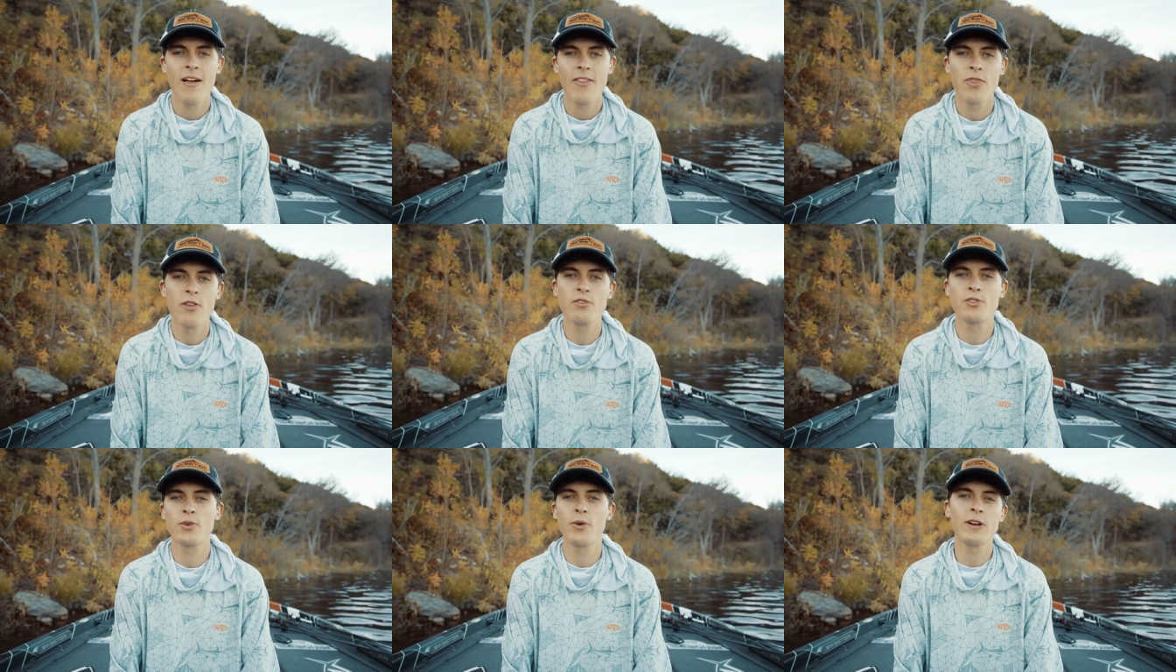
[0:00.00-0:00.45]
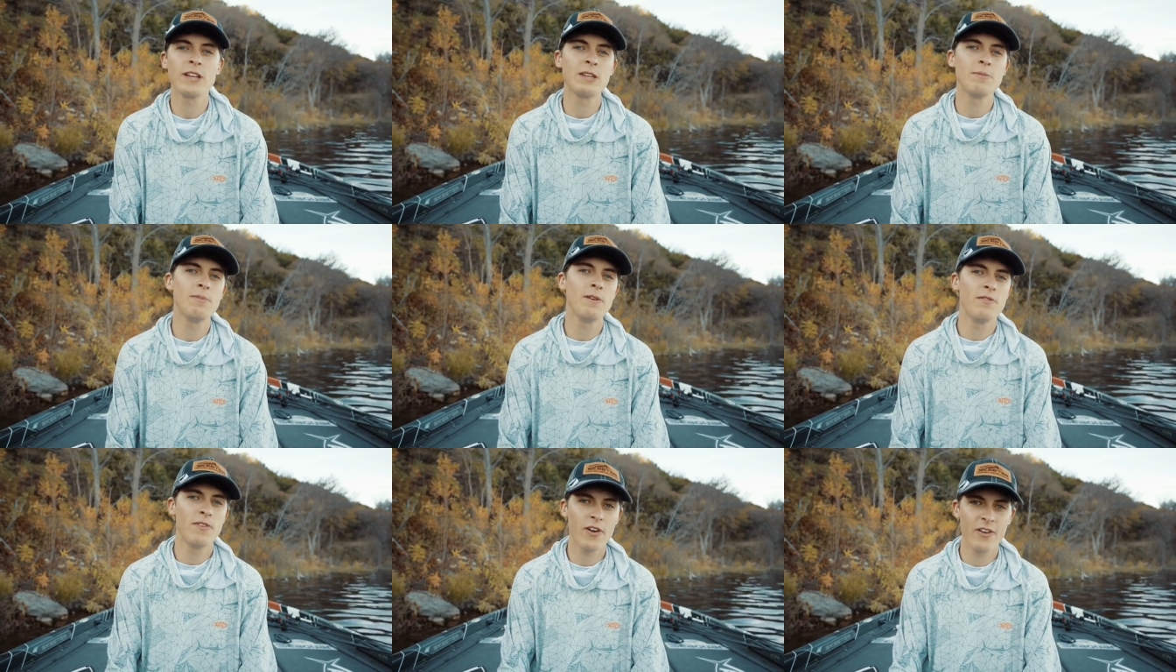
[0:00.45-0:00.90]
there's going
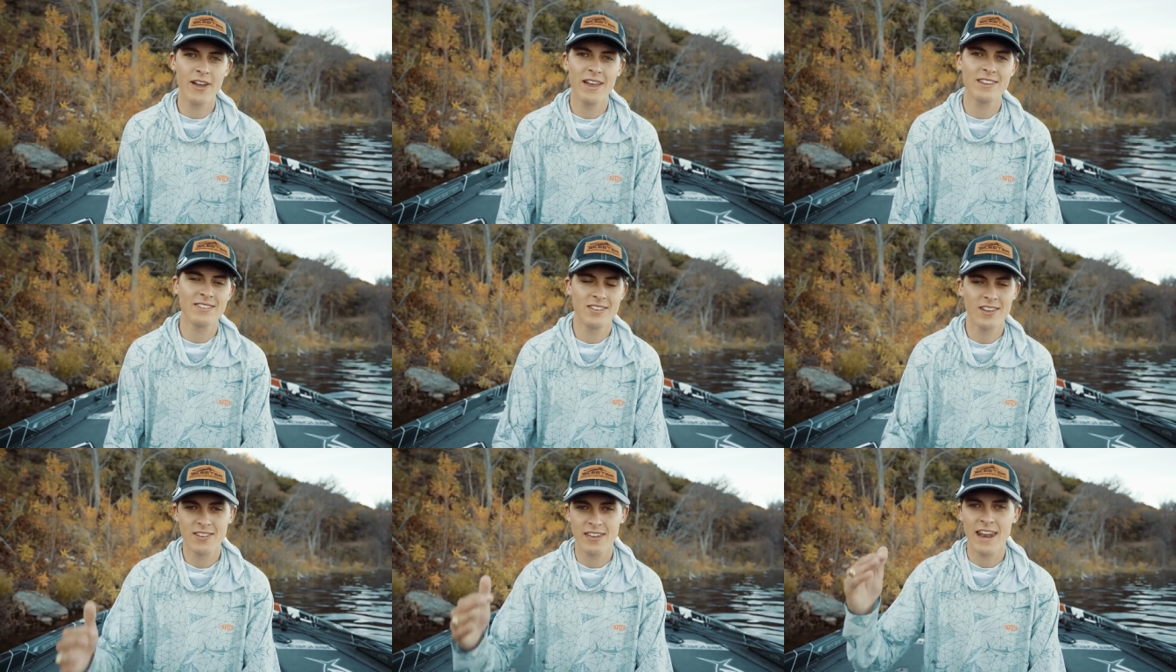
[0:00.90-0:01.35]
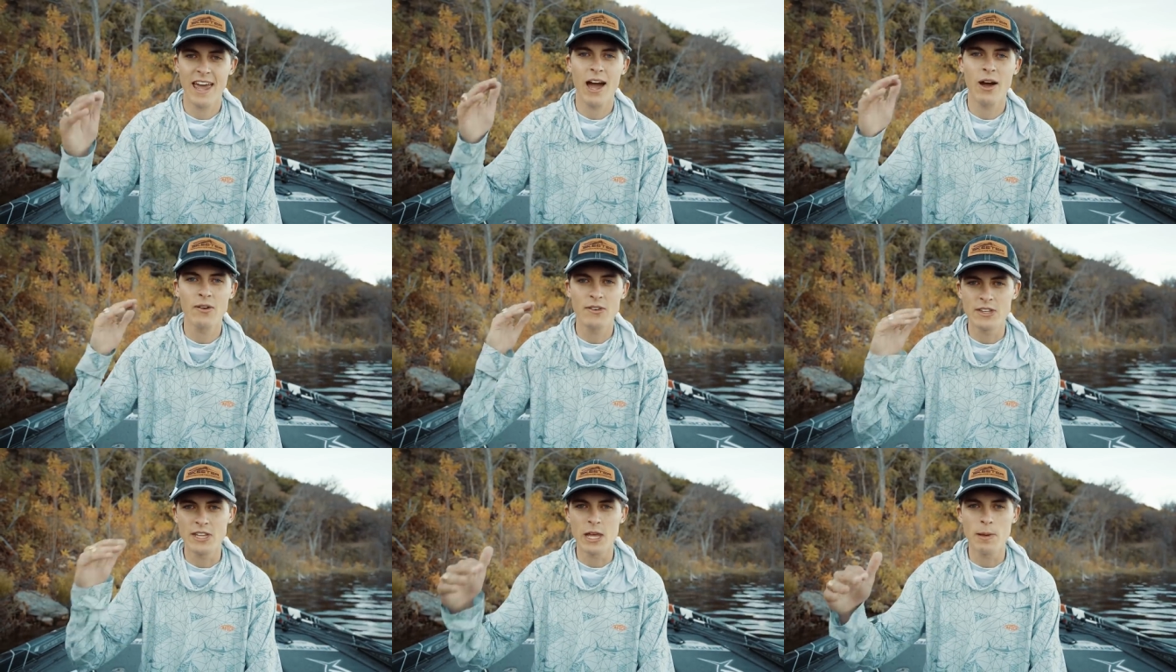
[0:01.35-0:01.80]
to be be variances in
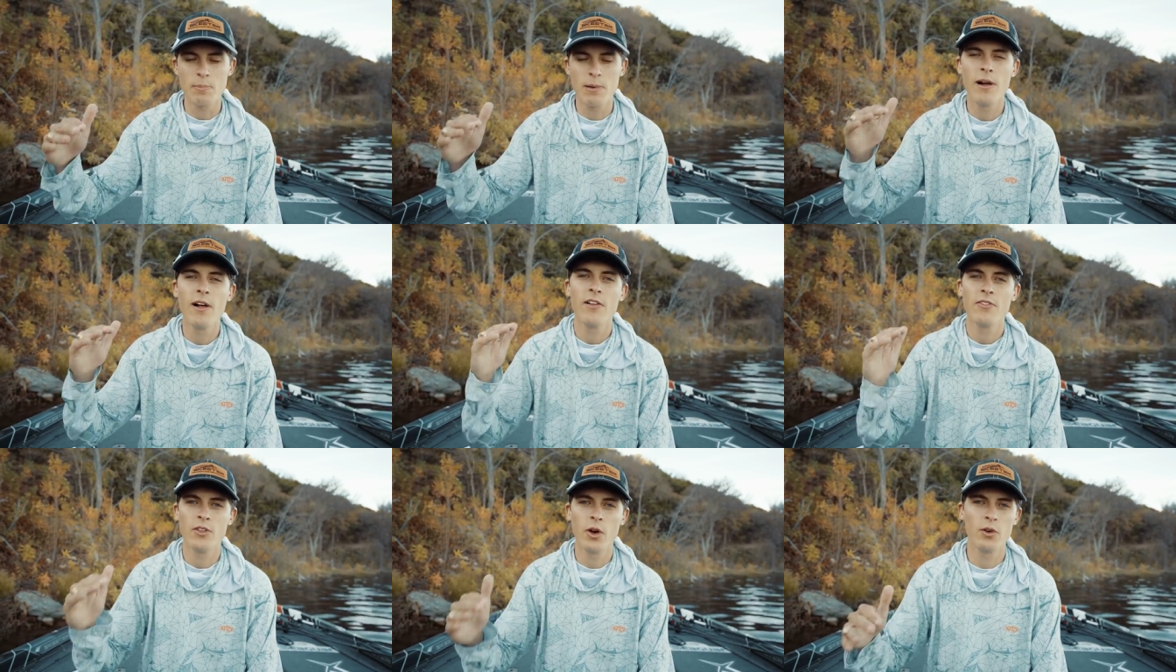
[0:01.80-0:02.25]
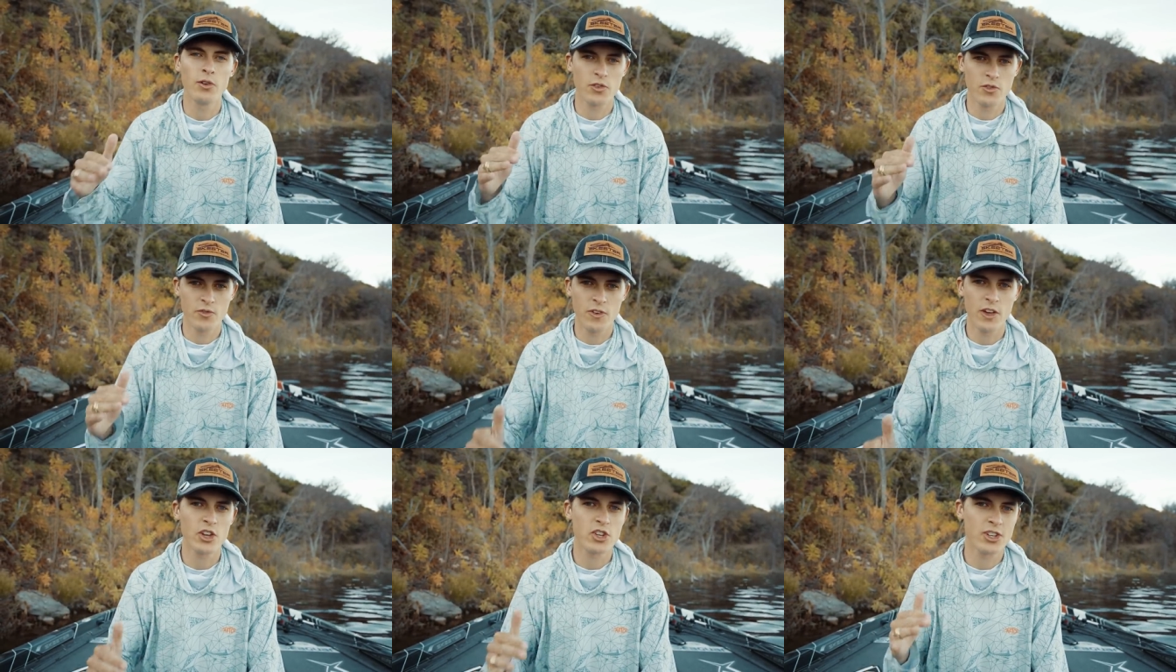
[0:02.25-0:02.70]
how deep those
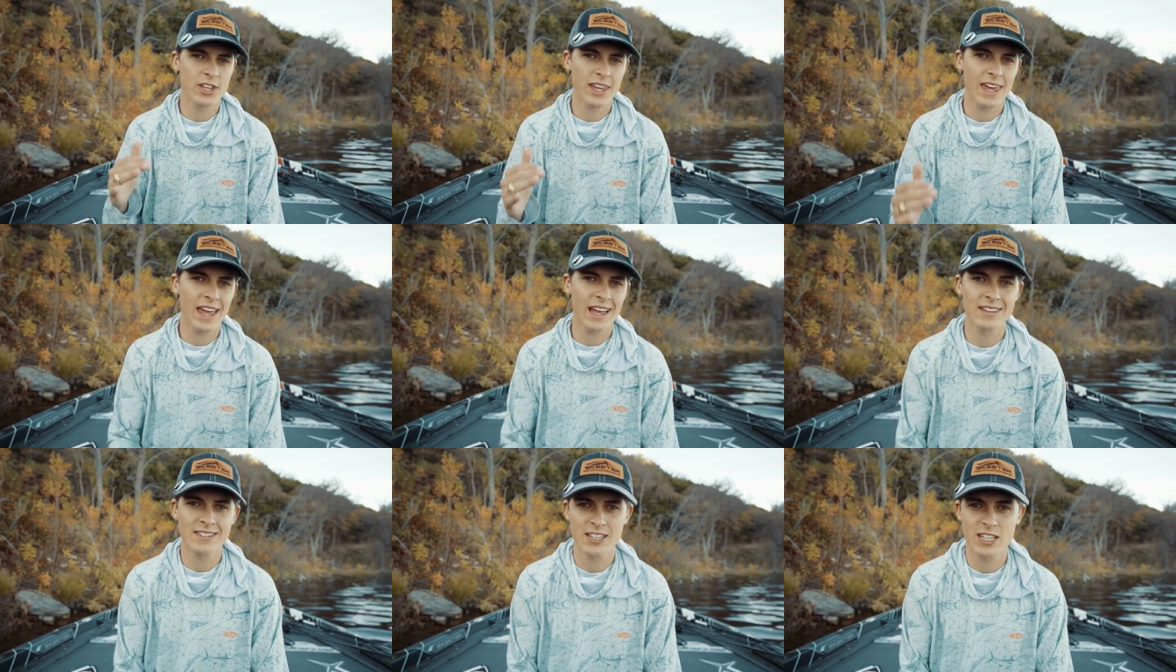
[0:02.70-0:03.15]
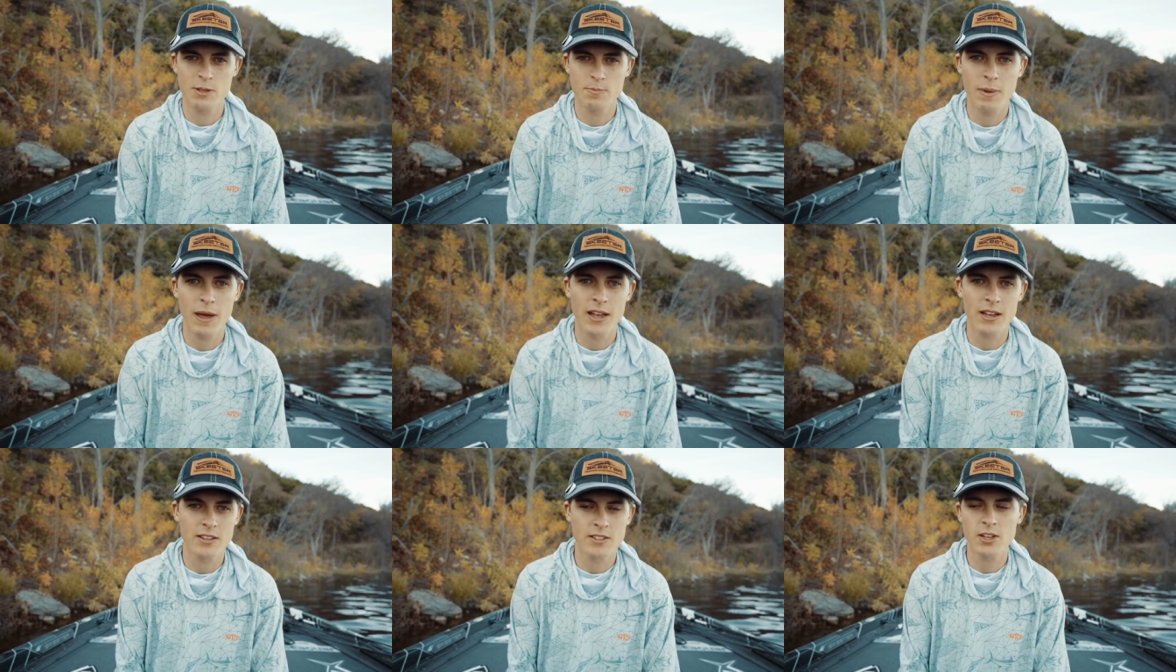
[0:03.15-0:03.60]
fish can suspend.